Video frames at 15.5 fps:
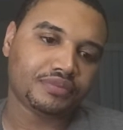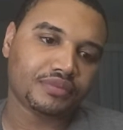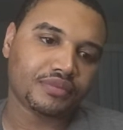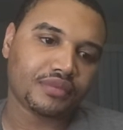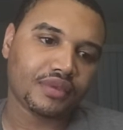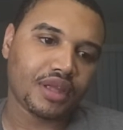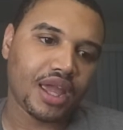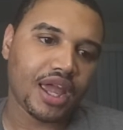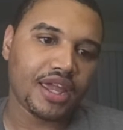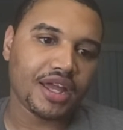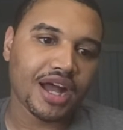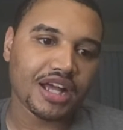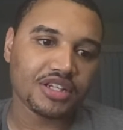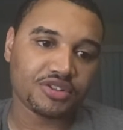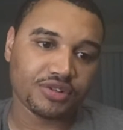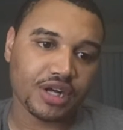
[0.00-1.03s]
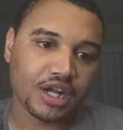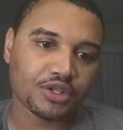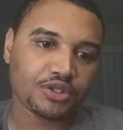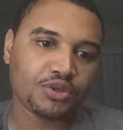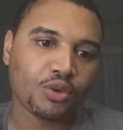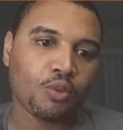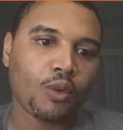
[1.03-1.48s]
Hey Yasrach,
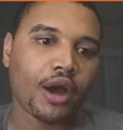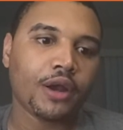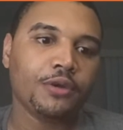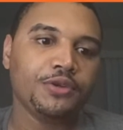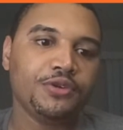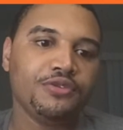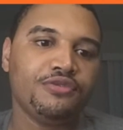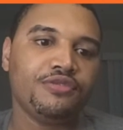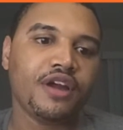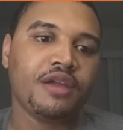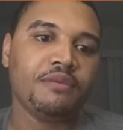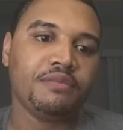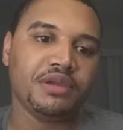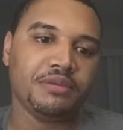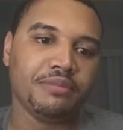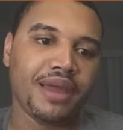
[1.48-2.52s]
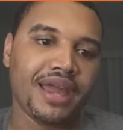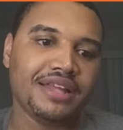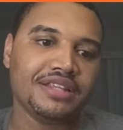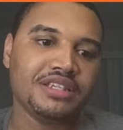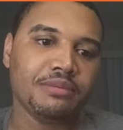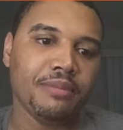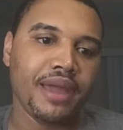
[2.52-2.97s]
why don't you fight me man
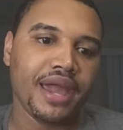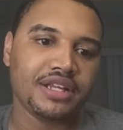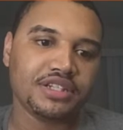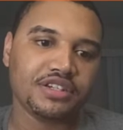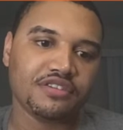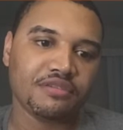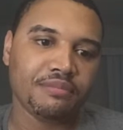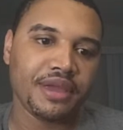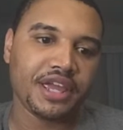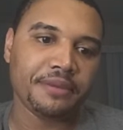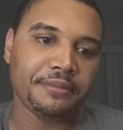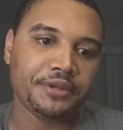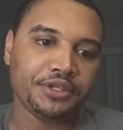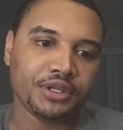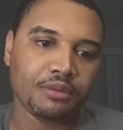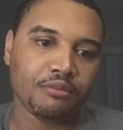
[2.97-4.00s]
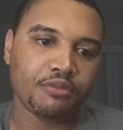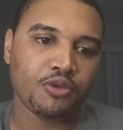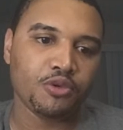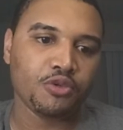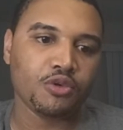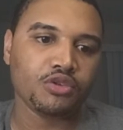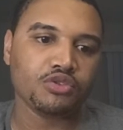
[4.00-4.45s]
to man instead of making me jump through
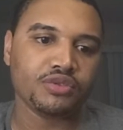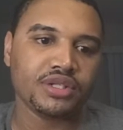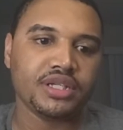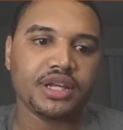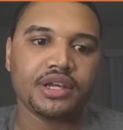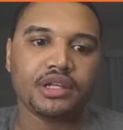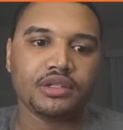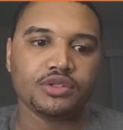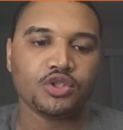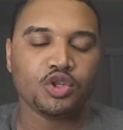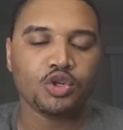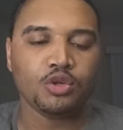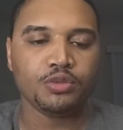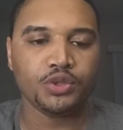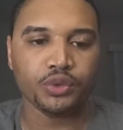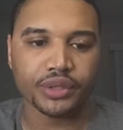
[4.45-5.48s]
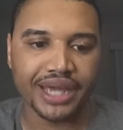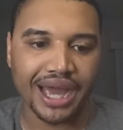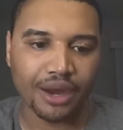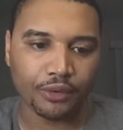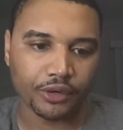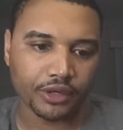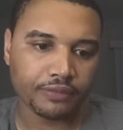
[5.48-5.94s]
those ridiculous hoops, you
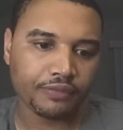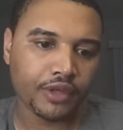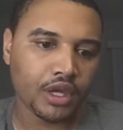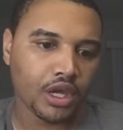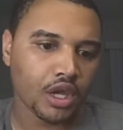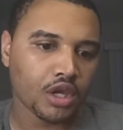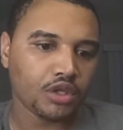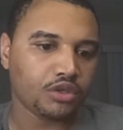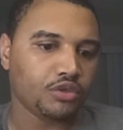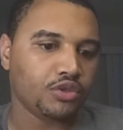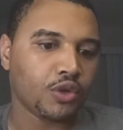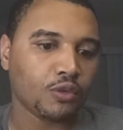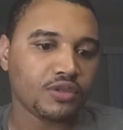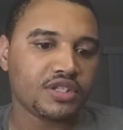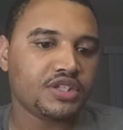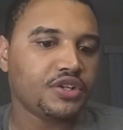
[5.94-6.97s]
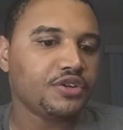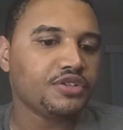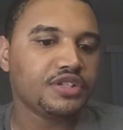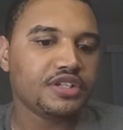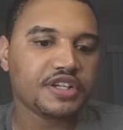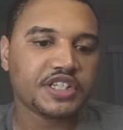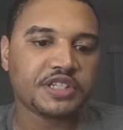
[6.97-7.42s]
coward? You don't
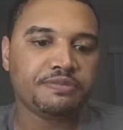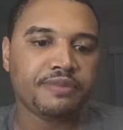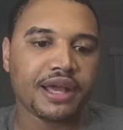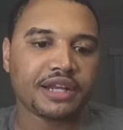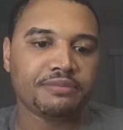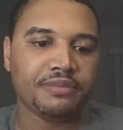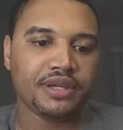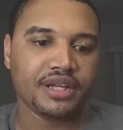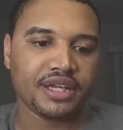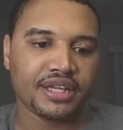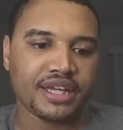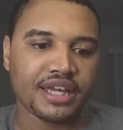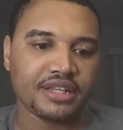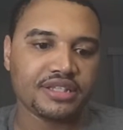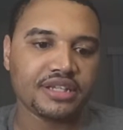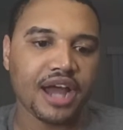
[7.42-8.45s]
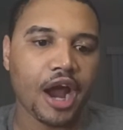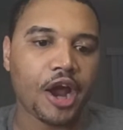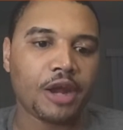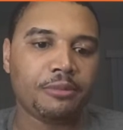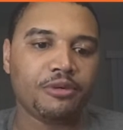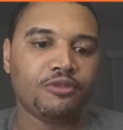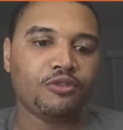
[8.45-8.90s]
seriously expect me to get tired
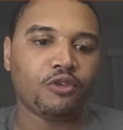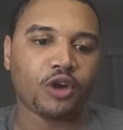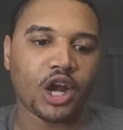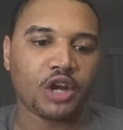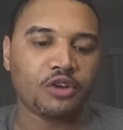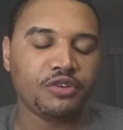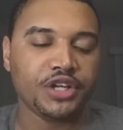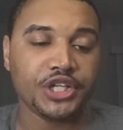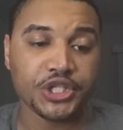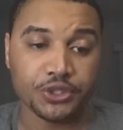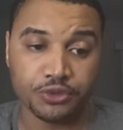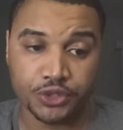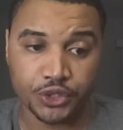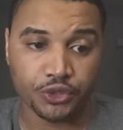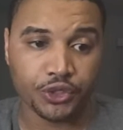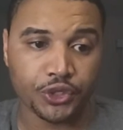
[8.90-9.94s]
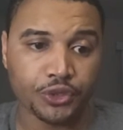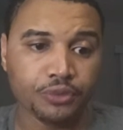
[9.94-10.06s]
before I reach you, do you?